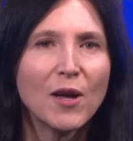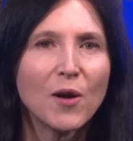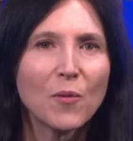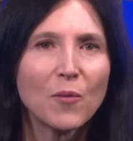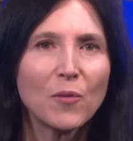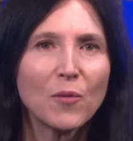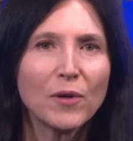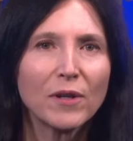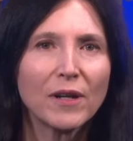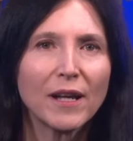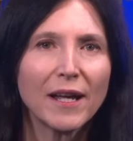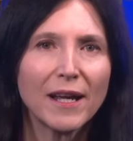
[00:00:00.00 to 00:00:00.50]

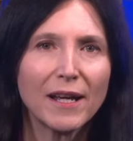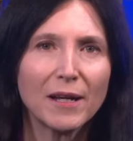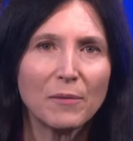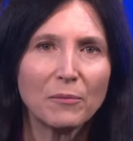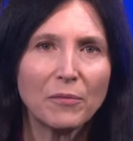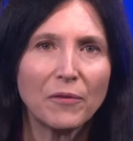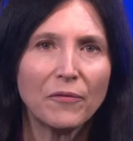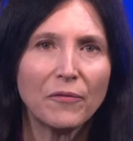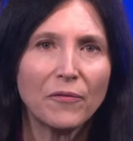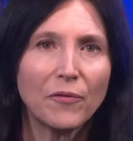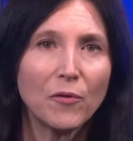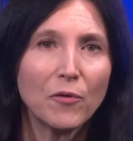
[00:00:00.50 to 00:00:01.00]
will
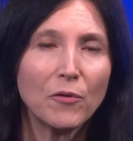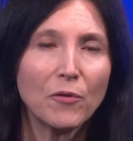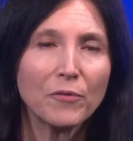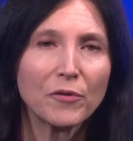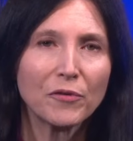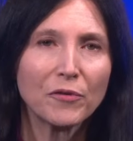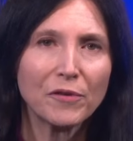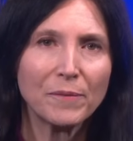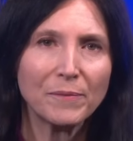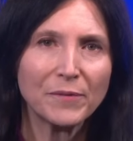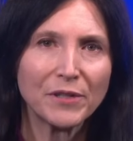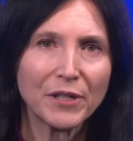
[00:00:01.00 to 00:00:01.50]
outperform
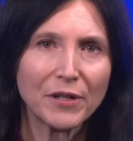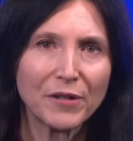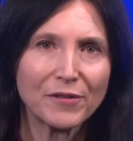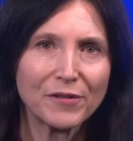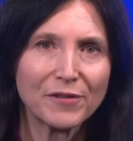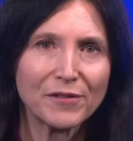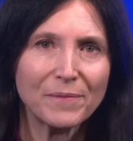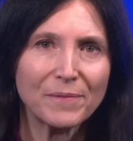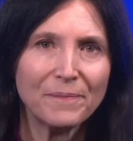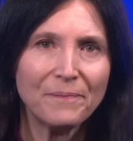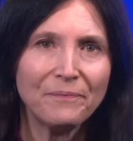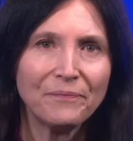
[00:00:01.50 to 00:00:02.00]

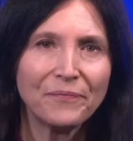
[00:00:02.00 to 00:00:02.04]
cryptos.